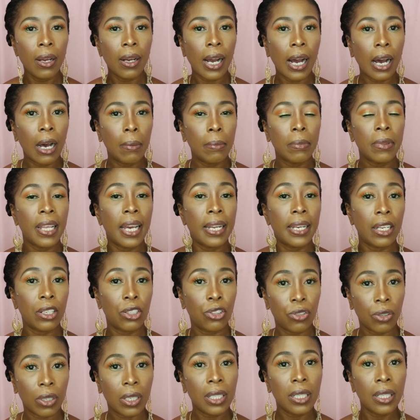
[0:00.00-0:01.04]
um, that
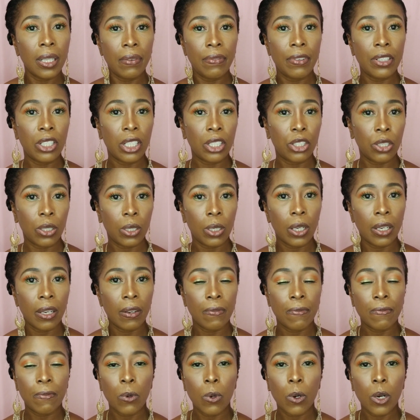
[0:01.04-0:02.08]
extra cleavage that you're
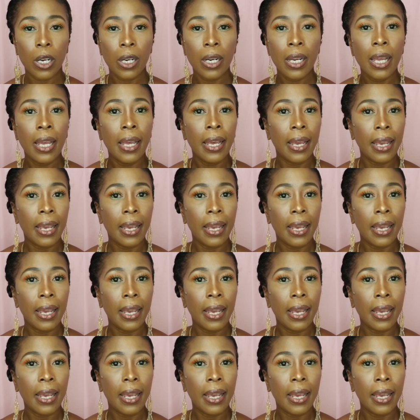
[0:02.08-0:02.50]
looking for.